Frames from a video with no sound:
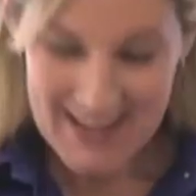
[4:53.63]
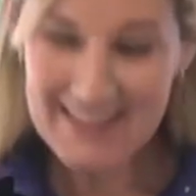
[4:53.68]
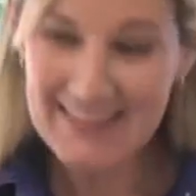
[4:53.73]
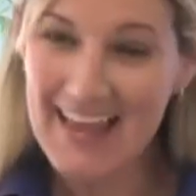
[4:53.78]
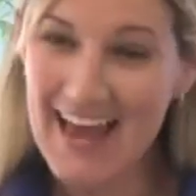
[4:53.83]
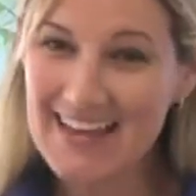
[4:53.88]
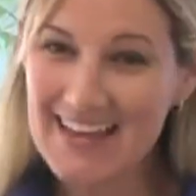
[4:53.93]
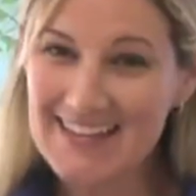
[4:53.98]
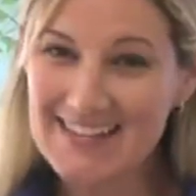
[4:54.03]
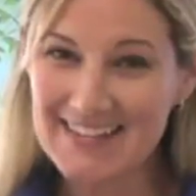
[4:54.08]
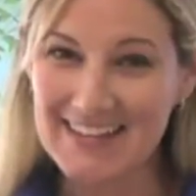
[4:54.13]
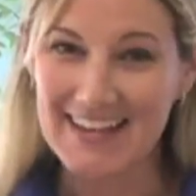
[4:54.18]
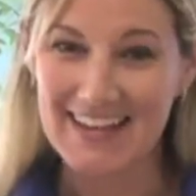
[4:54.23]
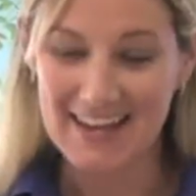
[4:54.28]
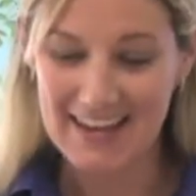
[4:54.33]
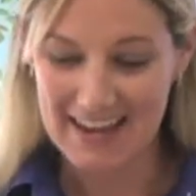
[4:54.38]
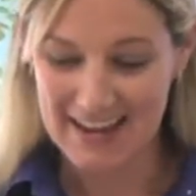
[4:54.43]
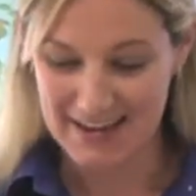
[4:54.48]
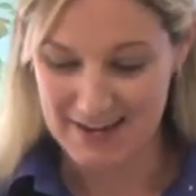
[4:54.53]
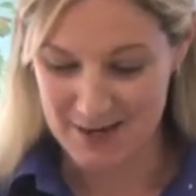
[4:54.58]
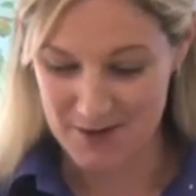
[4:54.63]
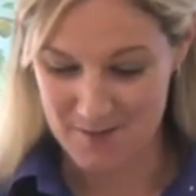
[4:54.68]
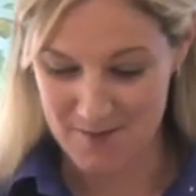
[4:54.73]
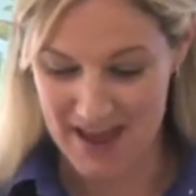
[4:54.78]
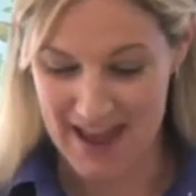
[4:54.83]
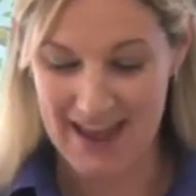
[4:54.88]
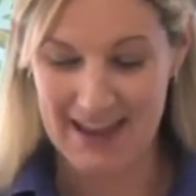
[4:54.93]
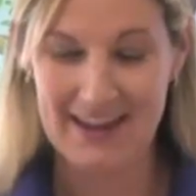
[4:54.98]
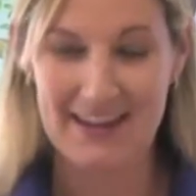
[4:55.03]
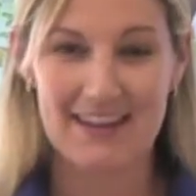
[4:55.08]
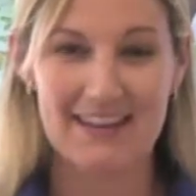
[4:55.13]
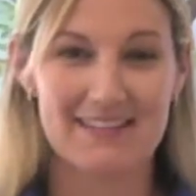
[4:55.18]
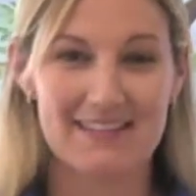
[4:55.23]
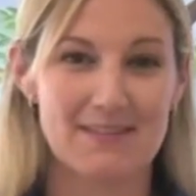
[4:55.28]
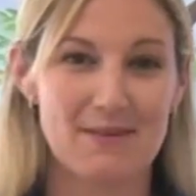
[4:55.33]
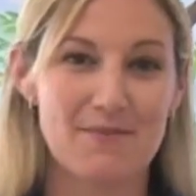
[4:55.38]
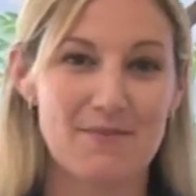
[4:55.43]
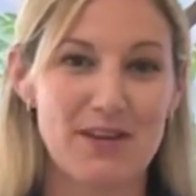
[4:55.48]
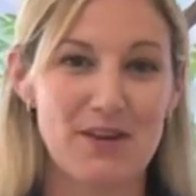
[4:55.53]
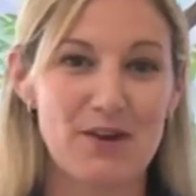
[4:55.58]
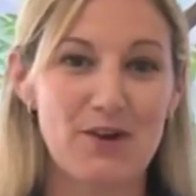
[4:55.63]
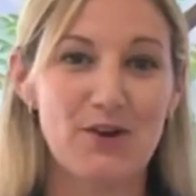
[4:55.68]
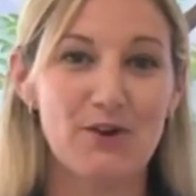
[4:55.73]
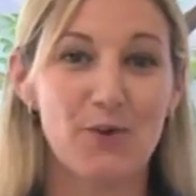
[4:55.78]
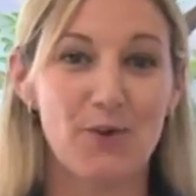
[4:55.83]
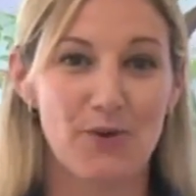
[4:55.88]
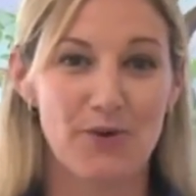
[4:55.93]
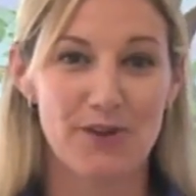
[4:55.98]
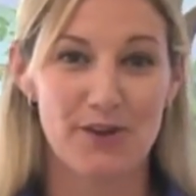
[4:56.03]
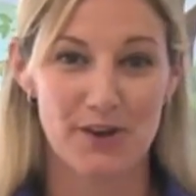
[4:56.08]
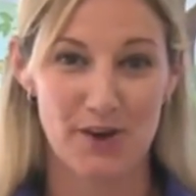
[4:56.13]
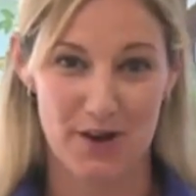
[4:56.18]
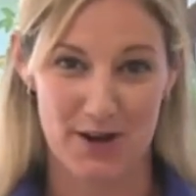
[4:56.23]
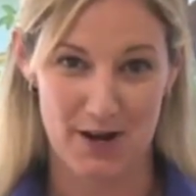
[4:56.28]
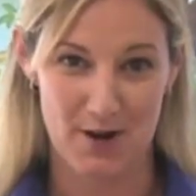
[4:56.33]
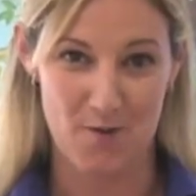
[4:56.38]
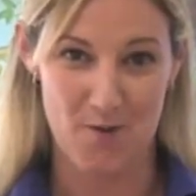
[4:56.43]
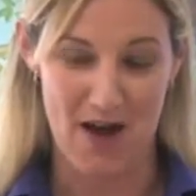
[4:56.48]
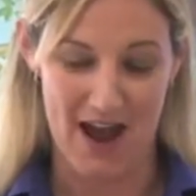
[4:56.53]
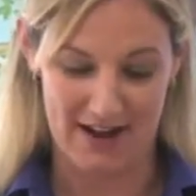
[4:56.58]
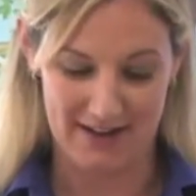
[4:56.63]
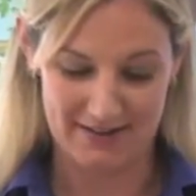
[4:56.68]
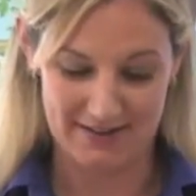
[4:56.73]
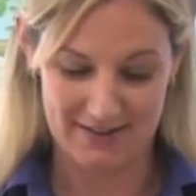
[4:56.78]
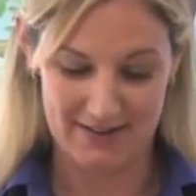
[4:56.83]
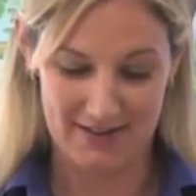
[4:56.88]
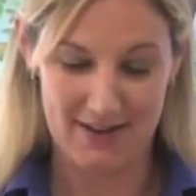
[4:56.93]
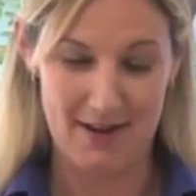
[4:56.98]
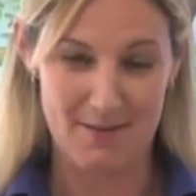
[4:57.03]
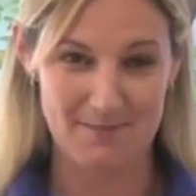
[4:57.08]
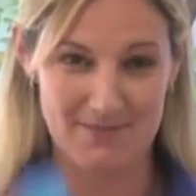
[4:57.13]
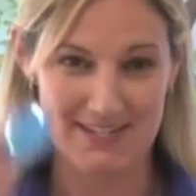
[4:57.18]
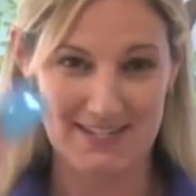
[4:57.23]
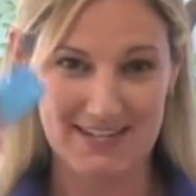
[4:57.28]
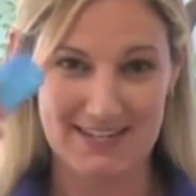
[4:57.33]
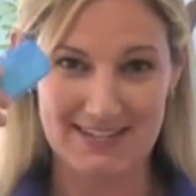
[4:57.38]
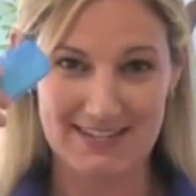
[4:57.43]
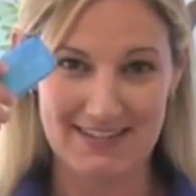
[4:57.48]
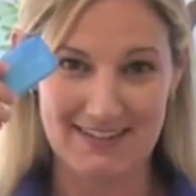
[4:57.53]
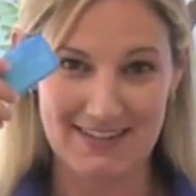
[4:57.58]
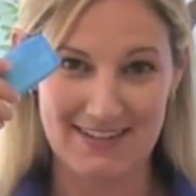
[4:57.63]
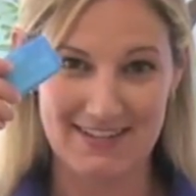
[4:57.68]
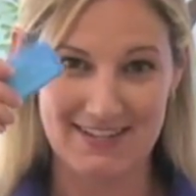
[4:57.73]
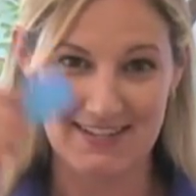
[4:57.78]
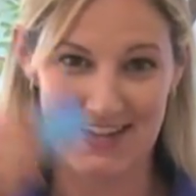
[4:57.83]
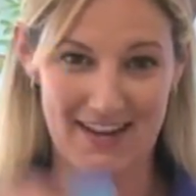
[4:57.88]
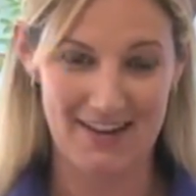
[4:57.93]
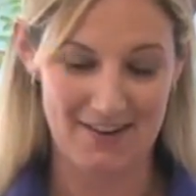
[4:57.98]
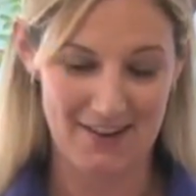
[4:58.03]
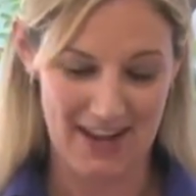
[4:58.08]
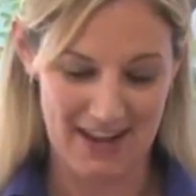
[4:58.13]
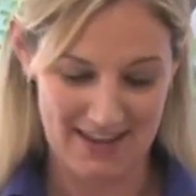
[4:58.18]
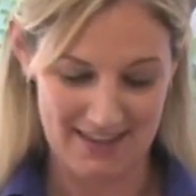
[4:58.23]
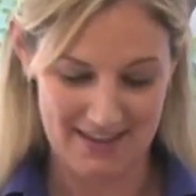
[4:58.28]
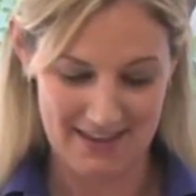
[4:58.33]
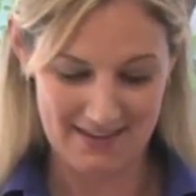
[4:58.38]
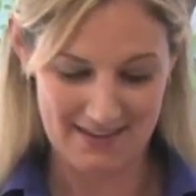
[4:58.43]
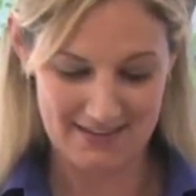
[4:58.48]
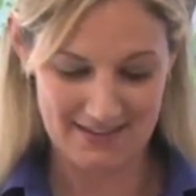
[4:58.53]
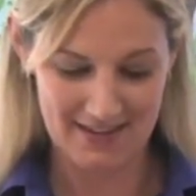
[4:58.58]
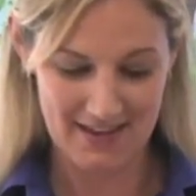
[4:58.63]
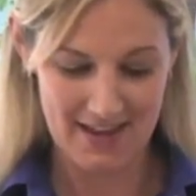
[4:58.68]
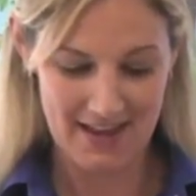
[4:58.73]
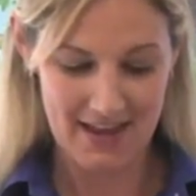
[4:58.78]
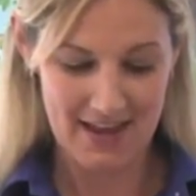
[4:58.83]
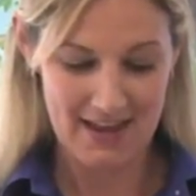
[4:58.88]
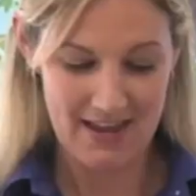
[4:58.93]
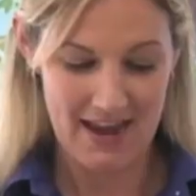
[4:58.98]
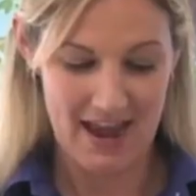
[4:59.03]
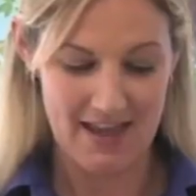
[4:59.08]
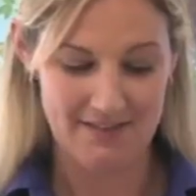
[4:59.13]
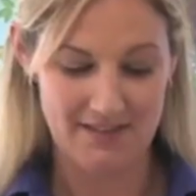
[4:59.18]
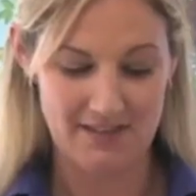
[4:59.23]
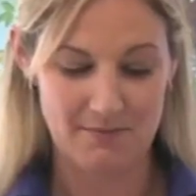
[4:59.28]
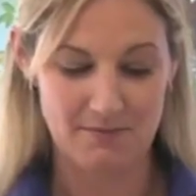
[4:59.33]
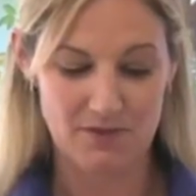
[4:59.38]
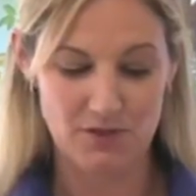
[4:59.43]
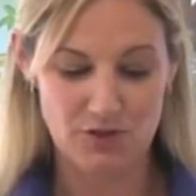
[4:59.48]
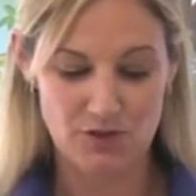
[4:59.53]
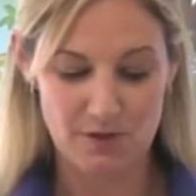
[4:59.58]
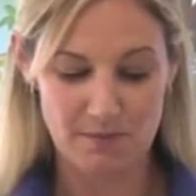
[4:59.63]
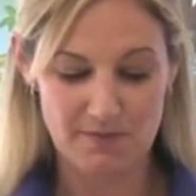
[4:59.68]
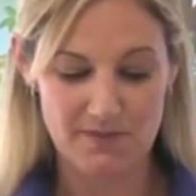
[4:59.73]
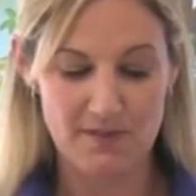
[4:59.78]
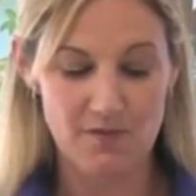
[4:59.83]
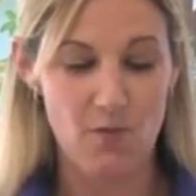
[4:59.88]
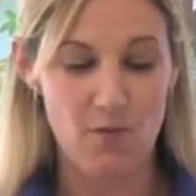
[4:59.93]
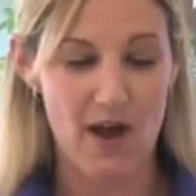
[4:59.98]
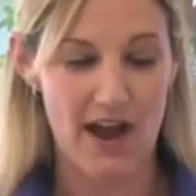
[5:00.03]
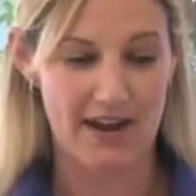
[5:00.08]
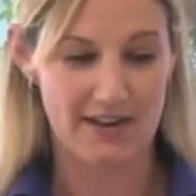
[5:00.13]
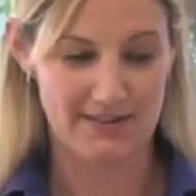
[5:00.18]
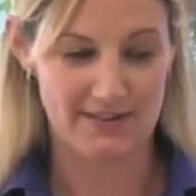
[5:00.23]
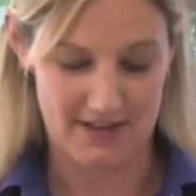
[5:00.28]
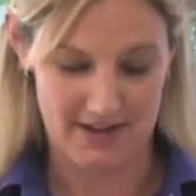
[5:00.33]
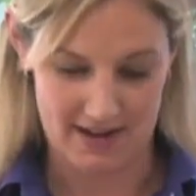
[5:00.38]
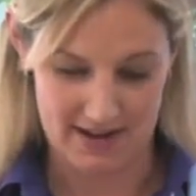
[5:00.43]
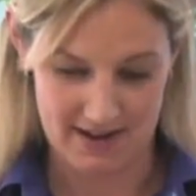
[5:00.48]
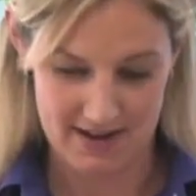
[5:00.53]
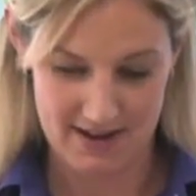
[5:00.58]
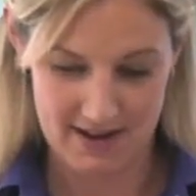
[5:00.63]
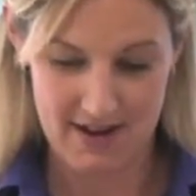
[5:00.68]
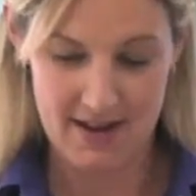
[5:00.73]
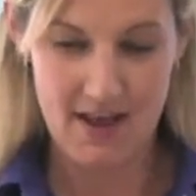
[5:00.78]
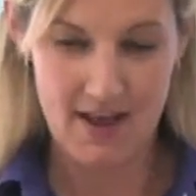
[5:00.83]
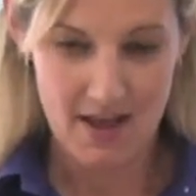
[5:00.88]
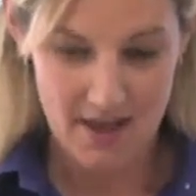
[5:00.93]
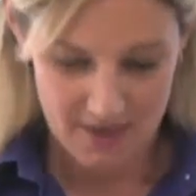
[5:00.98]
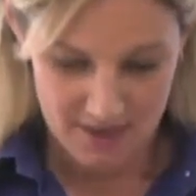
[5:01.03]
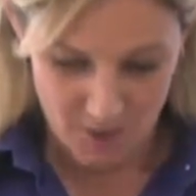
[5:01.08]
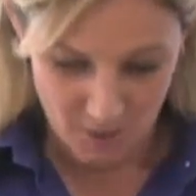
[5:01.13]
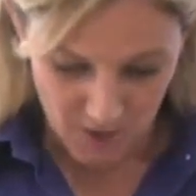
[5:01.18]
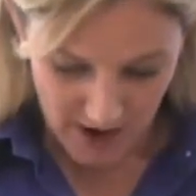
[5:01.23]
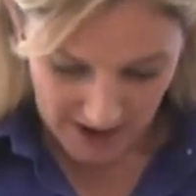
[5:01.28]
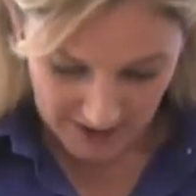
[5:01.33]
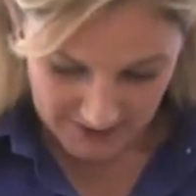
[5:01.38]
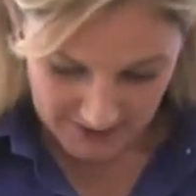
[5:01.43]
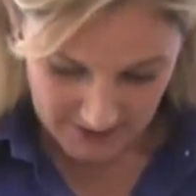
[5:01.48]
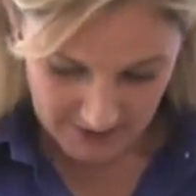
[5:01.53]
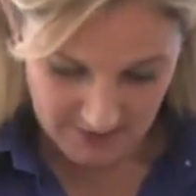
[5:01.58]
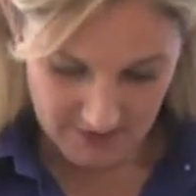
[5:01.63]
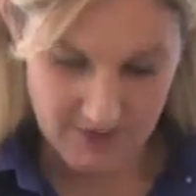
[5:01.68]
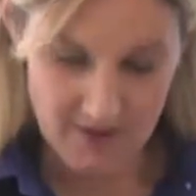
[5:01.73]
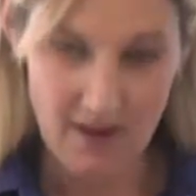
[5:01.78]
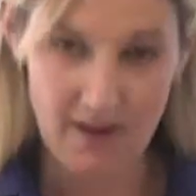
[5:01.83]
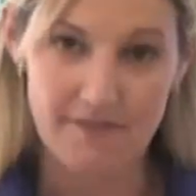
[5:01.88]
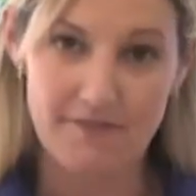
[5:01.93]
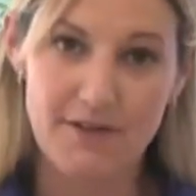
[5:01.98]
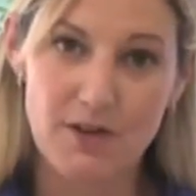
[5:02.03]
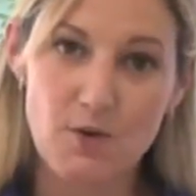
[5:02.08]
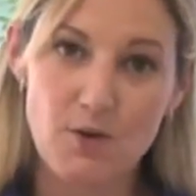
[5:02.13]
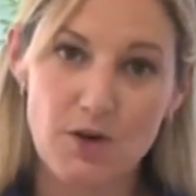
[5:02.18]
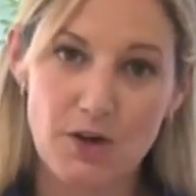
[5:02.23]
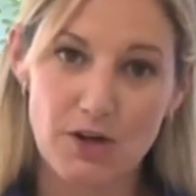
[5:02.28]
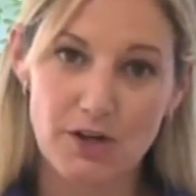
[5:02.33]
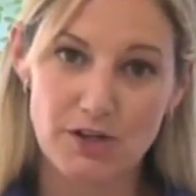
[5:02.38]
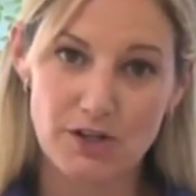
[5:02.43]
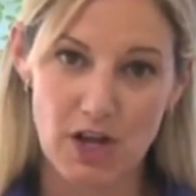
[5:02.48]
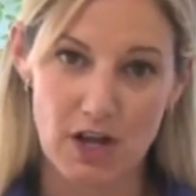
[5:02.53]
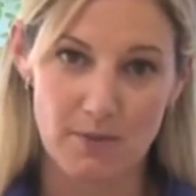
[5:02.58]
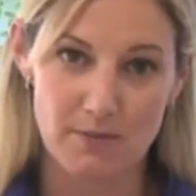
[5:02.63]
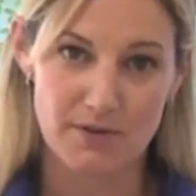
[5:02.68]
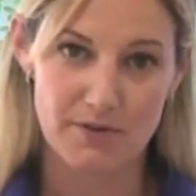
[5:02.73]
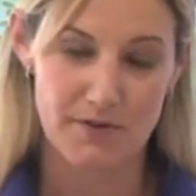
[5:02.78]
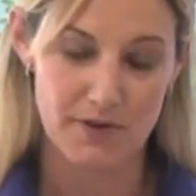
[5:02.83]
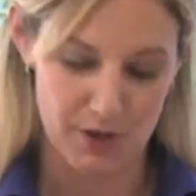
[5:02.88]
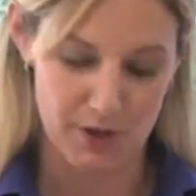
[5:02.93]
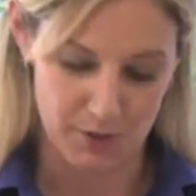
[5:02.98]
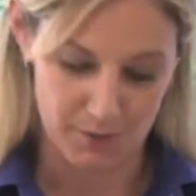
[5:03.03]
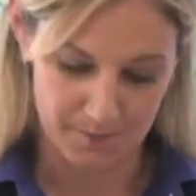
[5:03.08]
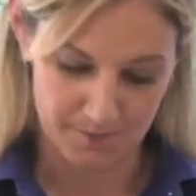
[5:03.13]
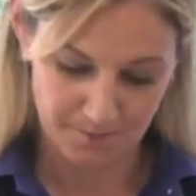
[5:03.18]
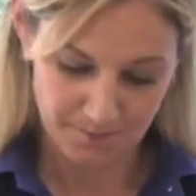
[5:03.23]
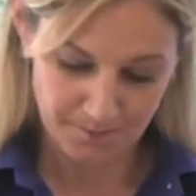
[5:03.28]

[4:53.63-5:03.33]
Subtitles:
Lastly, in your bag is something called orthodontic wax. It comes in a little container like this, has some strips of wax in it. The wax does a few good jobs for you.